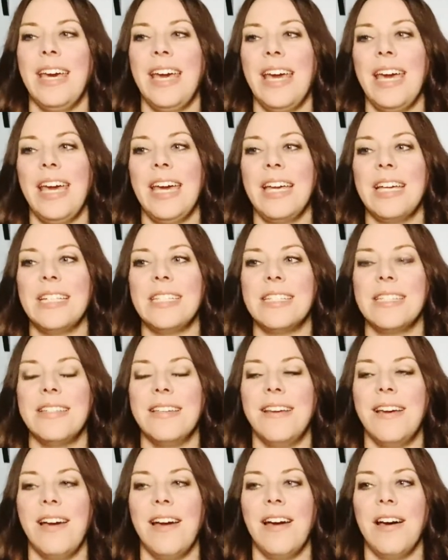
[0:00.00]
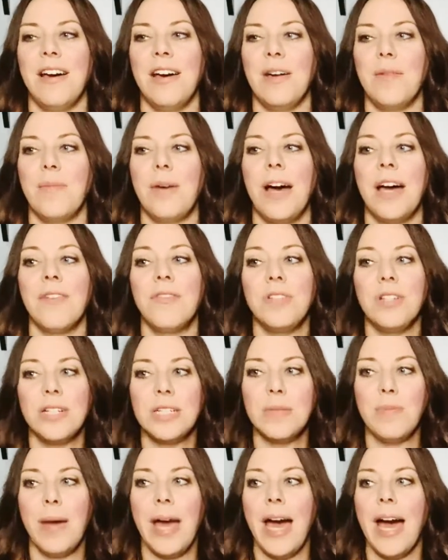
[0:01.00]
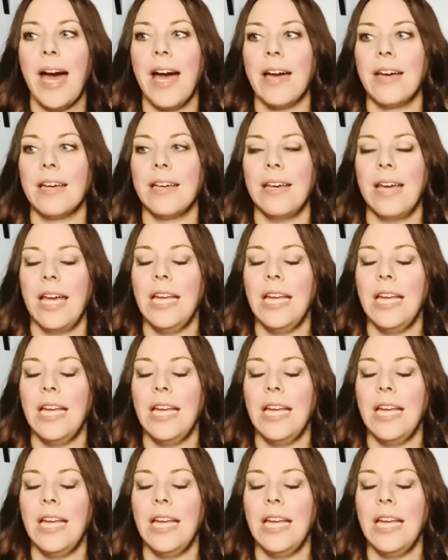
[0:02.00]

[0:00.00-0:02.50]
And I've looked back,